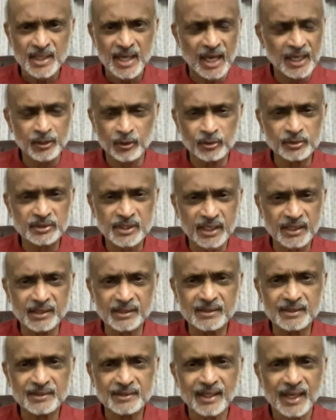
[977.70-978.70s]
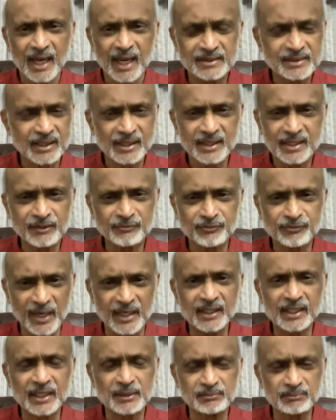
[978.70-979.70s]
I don't think, I think he
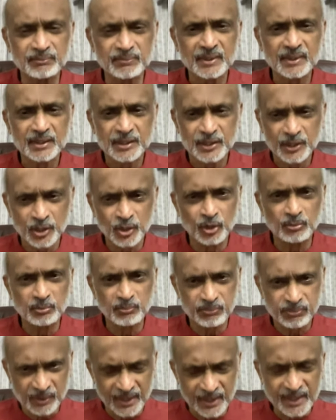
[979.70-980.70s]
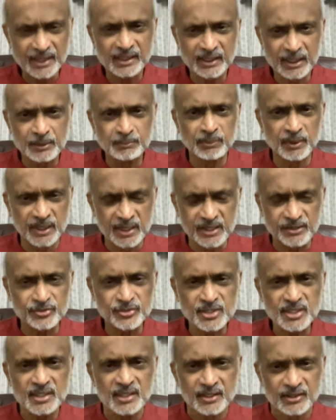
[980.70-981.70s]
frankly, you know, correctly
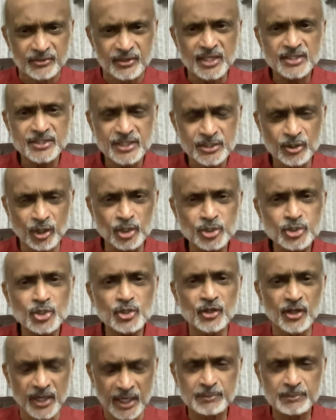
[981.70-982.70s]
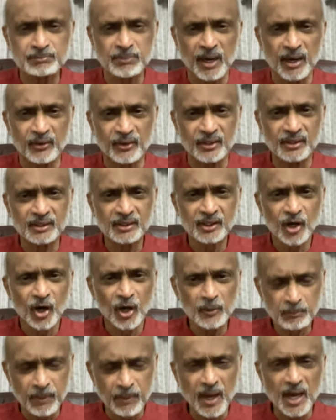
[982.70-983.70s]
believes Russia is also a great power
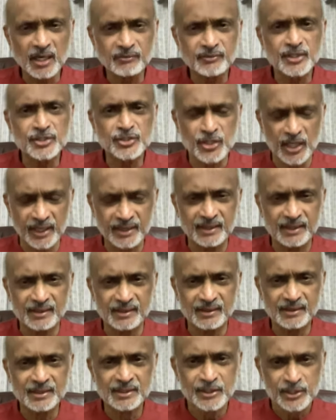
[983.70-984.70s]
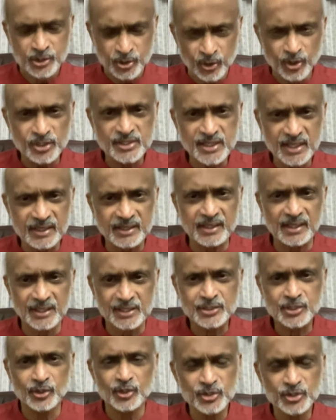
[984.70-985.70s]
on par with China. So is India,
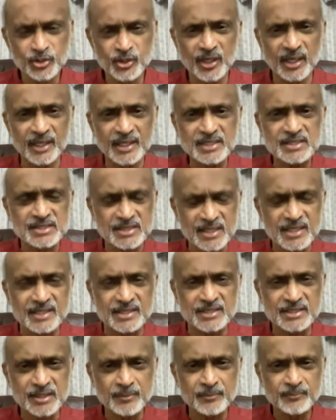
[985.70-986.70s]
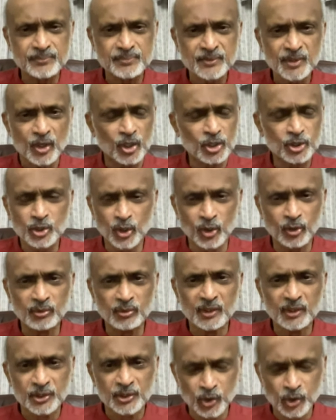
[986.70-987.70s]
so is the United States.
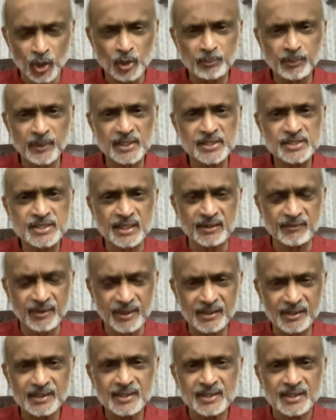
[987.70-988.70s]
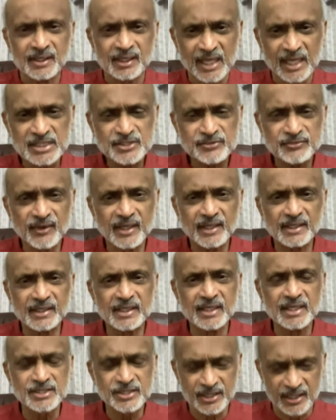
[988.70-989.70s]
Although Europeans never classify
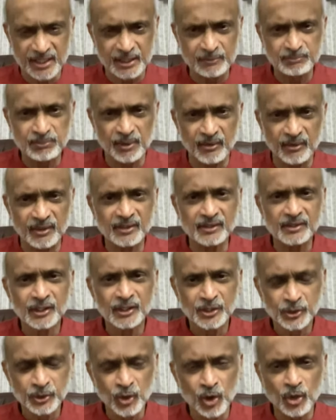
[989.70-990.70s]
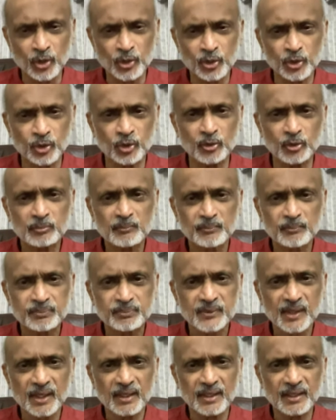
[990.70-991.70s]
India as a great power, nor do
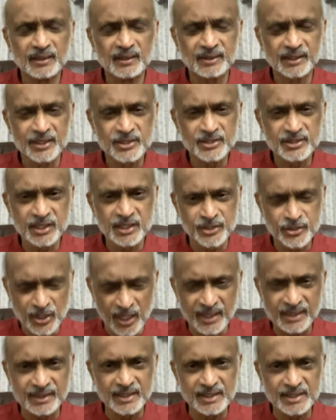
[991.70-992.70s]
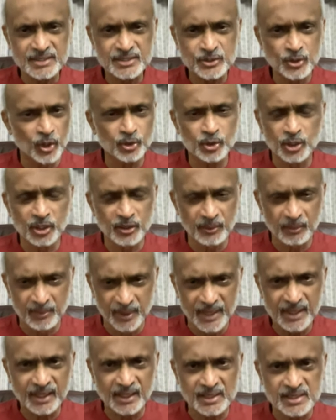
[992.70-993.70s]
uh, the, the Chinese, nor do the
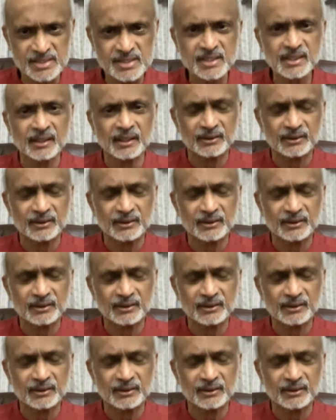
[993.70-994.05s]
Americans.